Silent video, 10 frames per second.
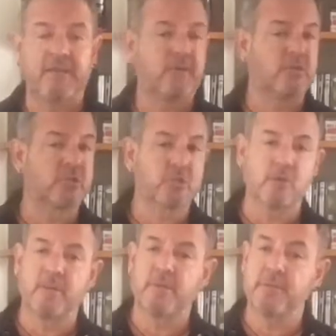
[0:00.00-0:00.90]
There's so
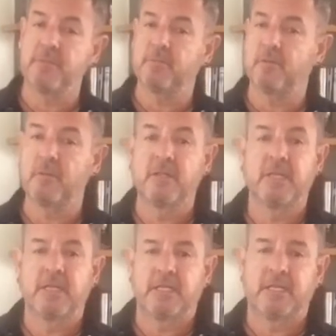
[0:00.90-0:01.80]
many people
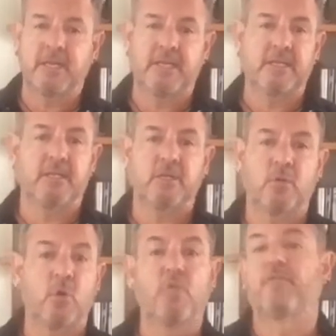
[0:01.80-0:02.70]
that, you know,
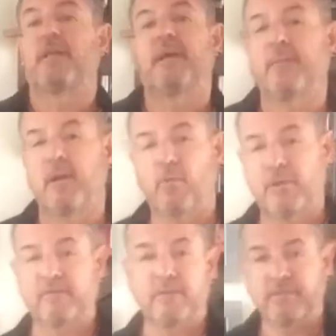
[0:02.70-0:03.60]
hopefully I'm not one
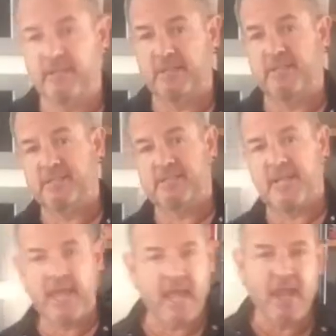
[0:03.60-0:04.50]
of them that say,
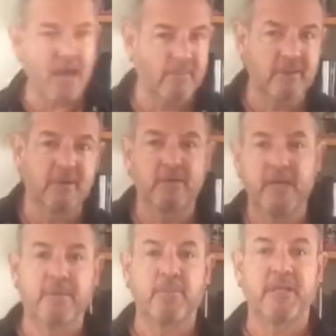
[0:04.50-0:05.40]
hey, I'm going to learn how
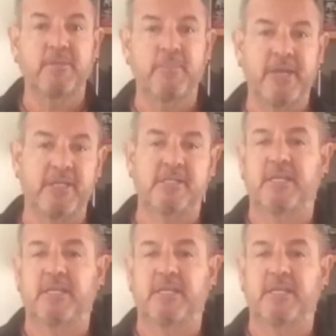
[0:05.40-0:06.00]
to play the bass,